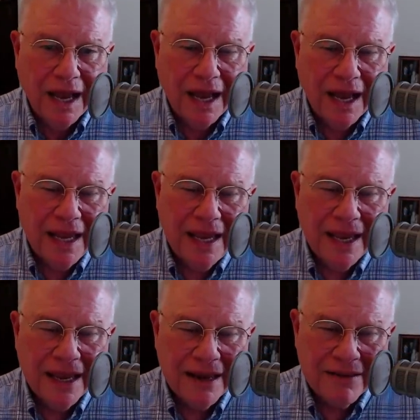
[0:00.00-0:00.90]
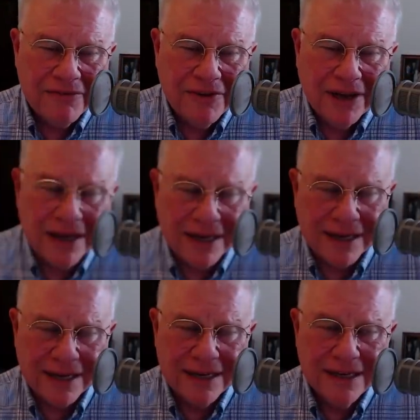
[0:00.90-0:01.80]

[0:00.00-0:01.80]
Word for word: I have... Uh,